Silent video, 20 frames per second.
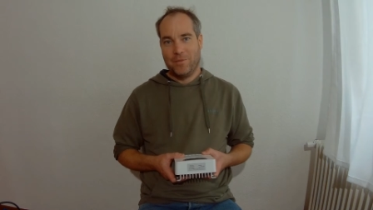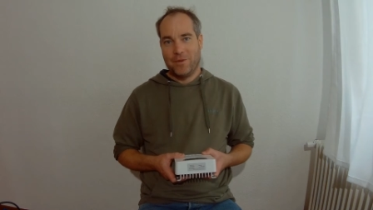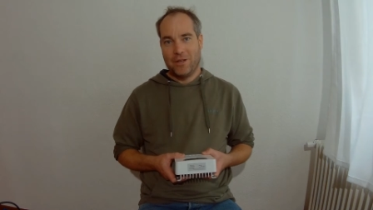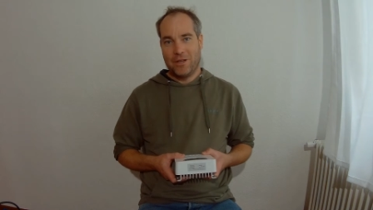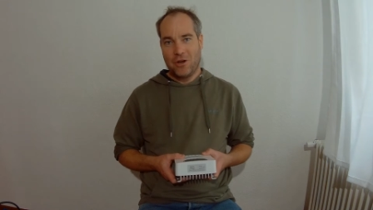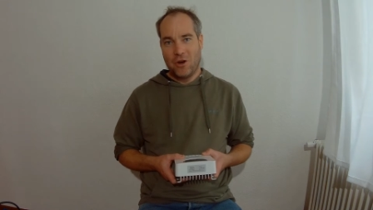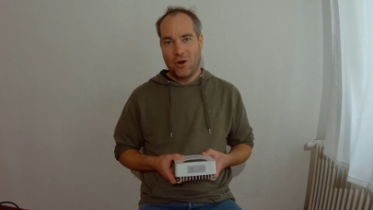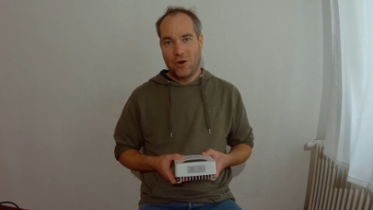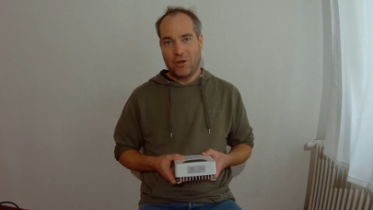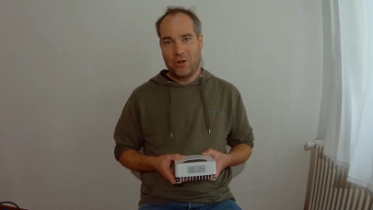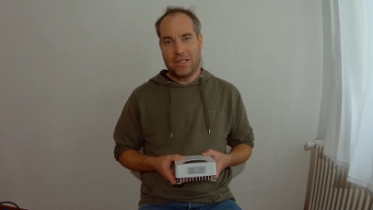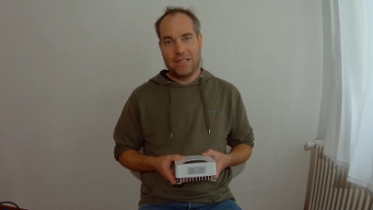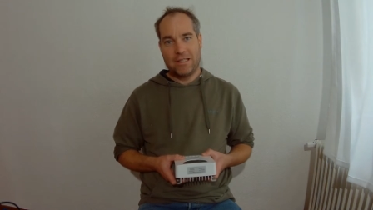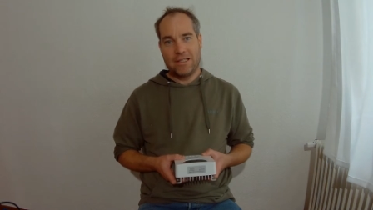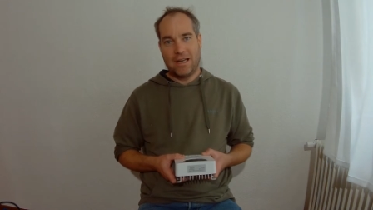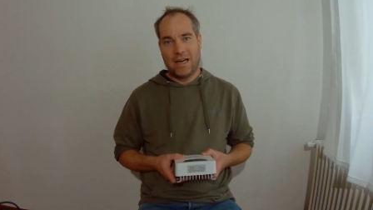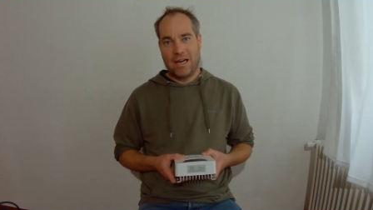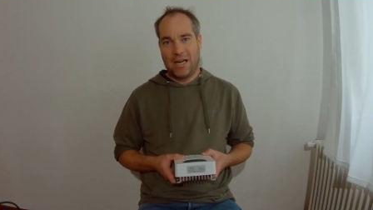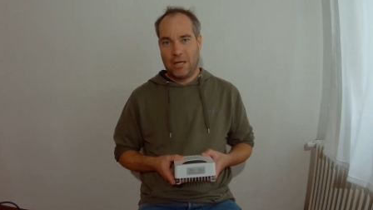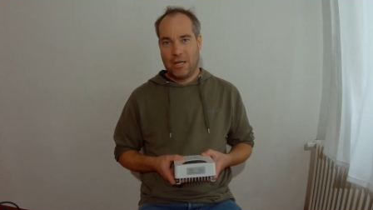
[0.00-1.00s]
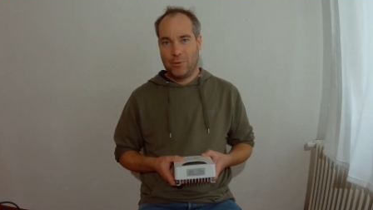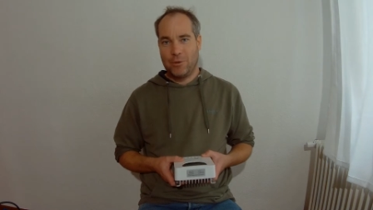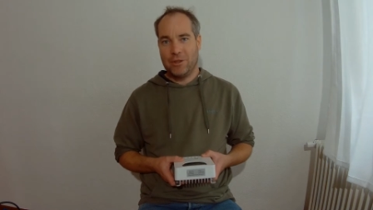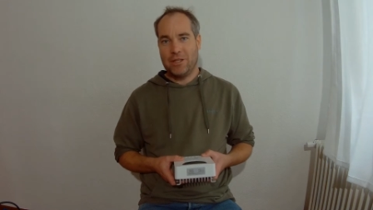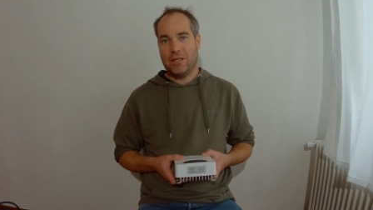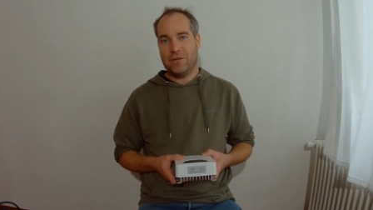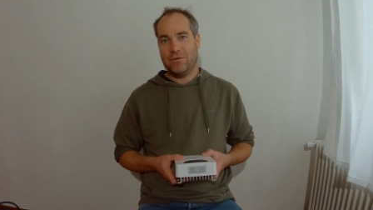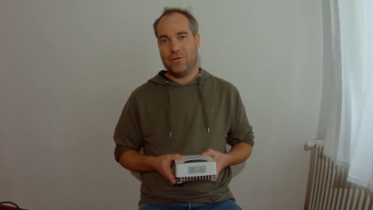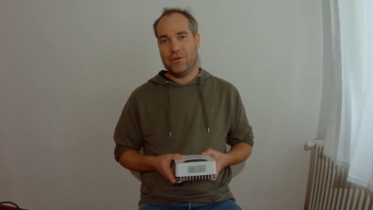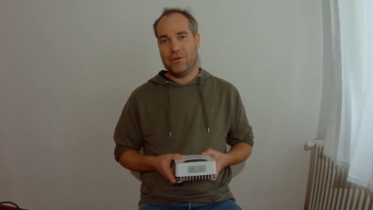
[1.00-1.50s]
noise, I will
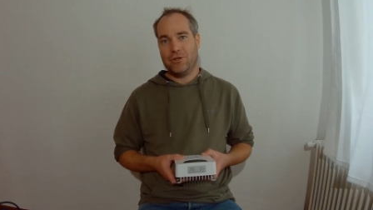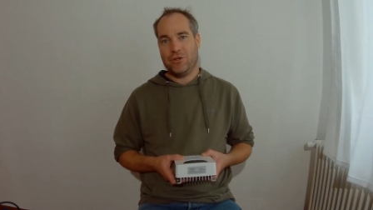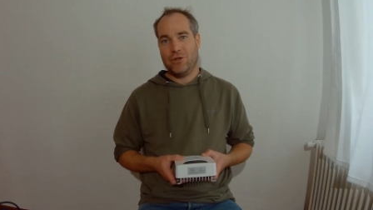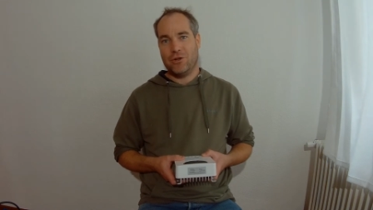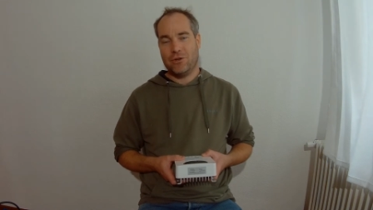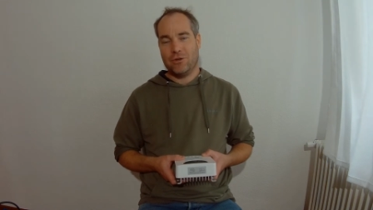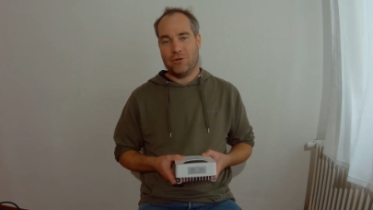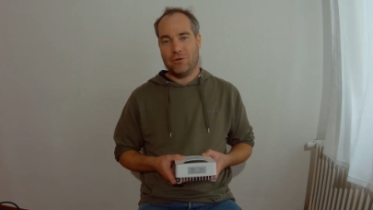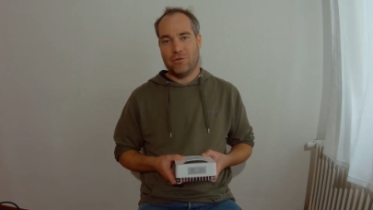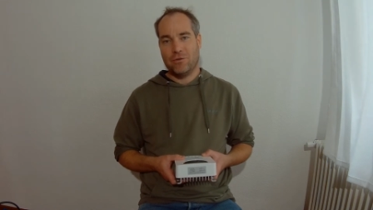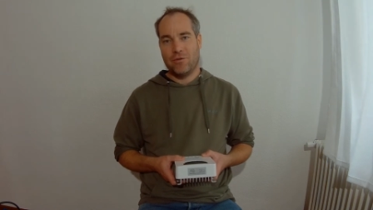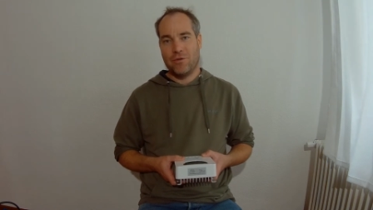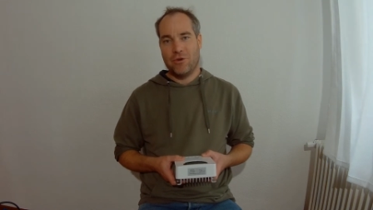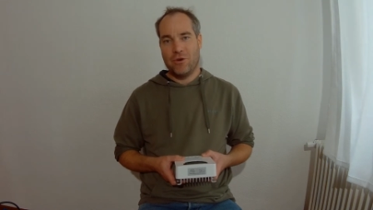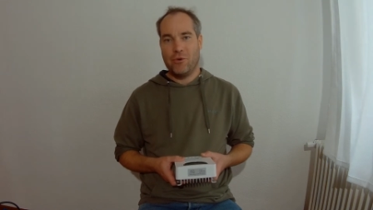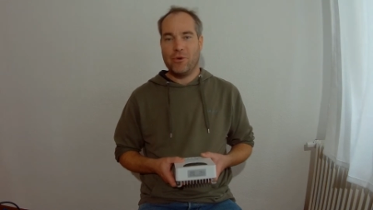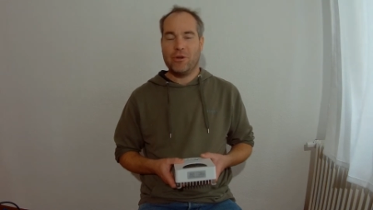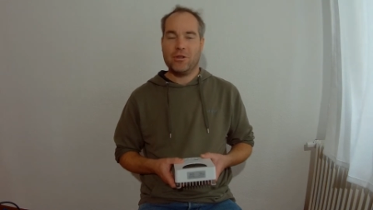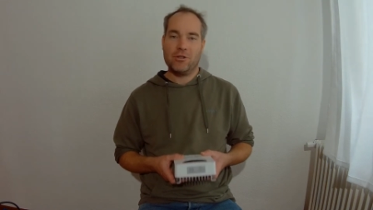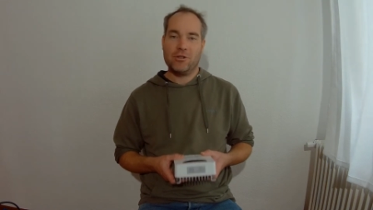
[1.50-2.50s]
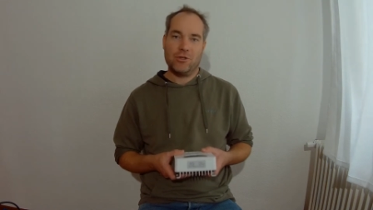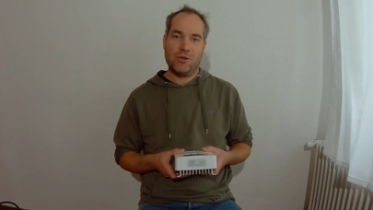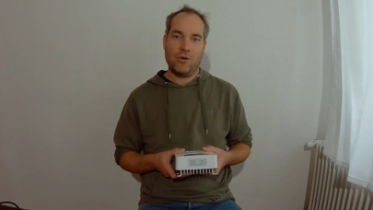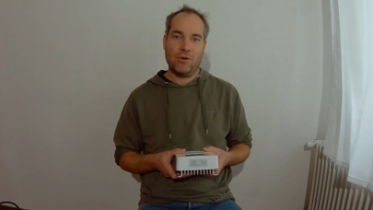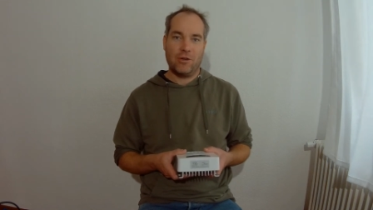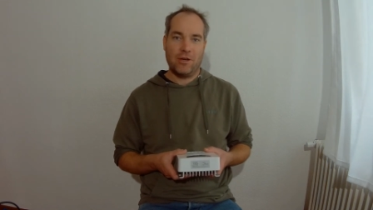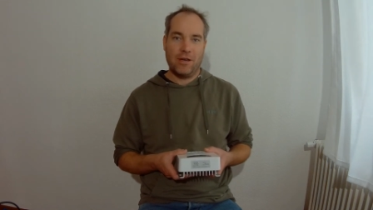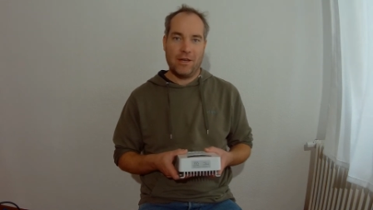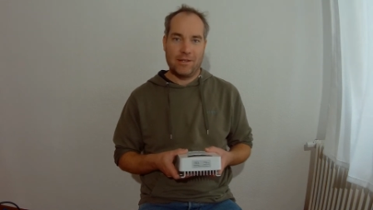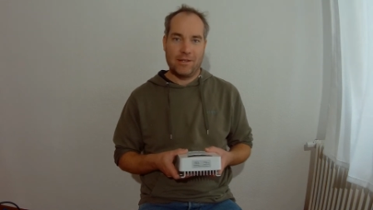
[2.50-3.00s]
give you a short overview and a
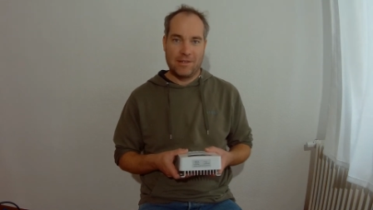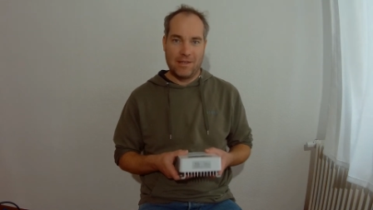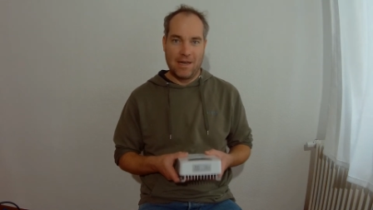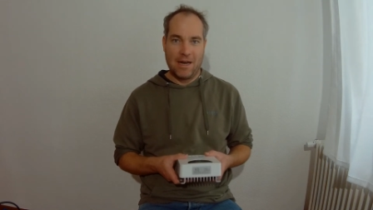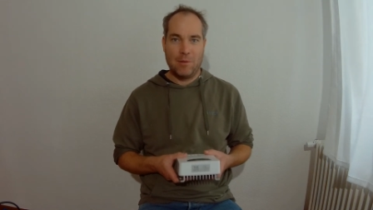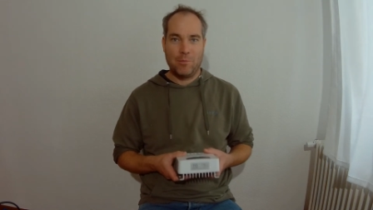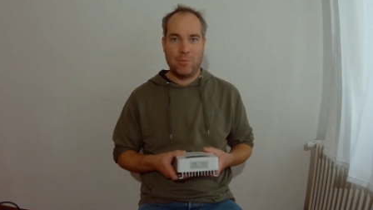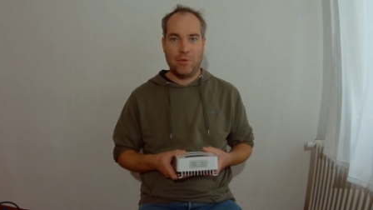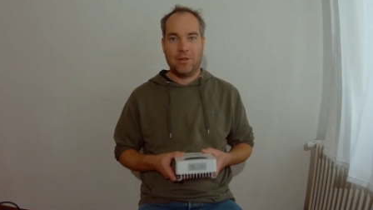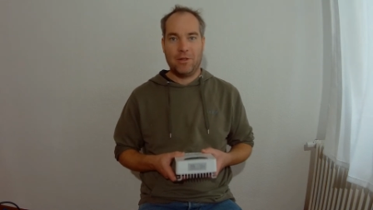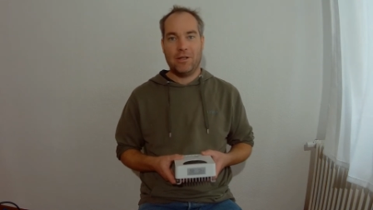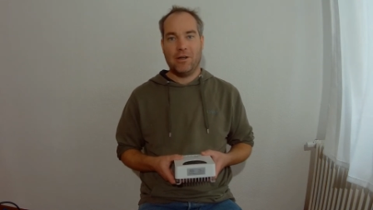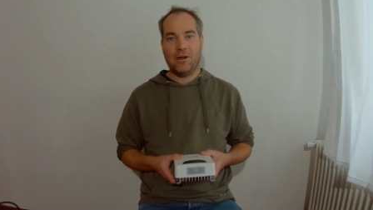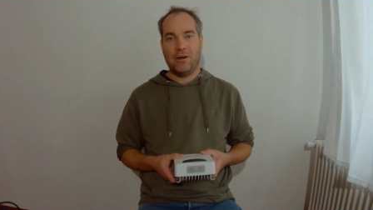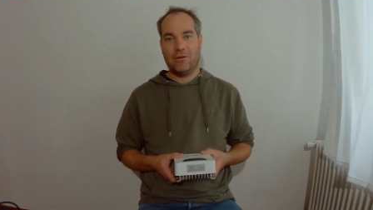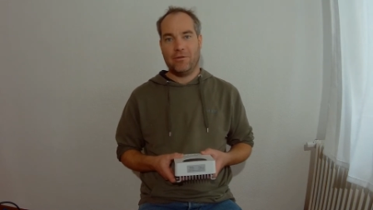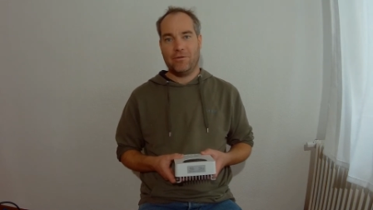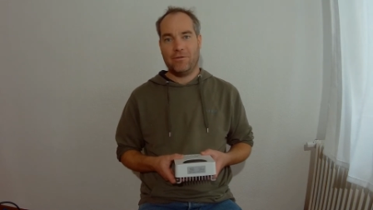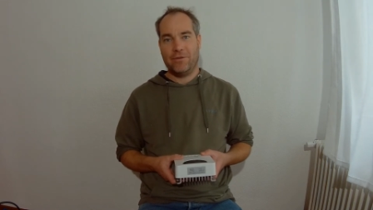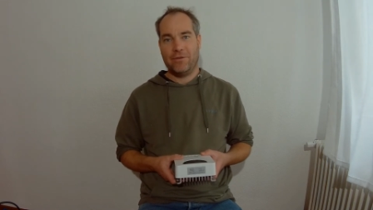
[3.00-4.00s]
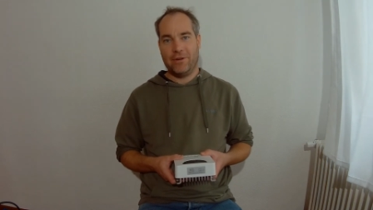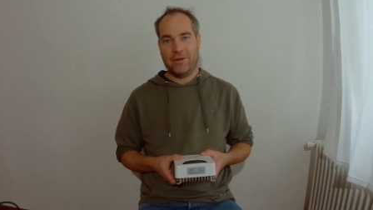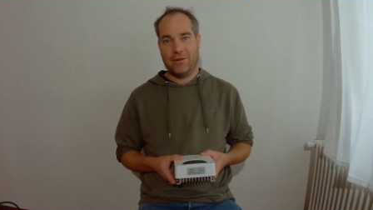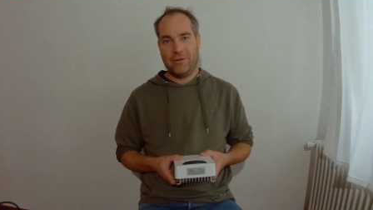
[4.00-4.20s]
short example of